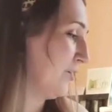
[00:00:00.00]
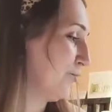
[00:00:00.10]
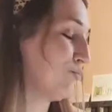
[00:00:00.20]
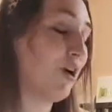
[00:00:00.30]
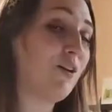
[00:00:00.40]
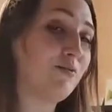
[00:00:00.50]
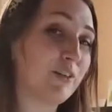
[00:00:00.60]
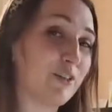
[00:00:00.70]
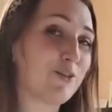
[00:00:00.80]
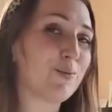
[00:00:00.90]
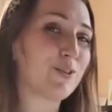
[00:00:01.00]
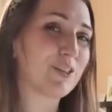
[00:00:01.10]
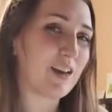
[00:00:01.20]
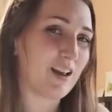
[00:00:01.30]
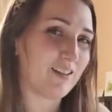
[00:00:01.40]
raw vegetable
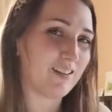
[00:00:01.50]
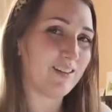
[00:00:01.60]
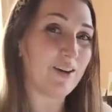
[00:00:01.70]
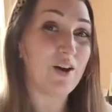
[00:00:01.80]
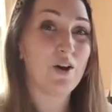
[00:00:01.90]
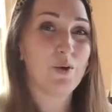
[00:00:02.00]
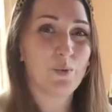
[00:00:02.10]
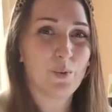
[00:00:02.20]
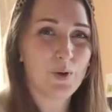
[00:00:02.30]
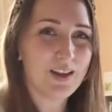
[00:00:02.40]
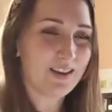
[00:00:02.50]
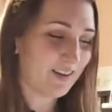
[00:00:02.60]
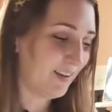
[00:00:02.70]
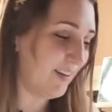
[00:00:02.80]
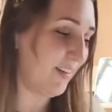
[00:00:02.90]
salad
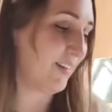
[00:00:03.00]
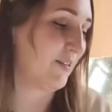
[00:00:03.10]
with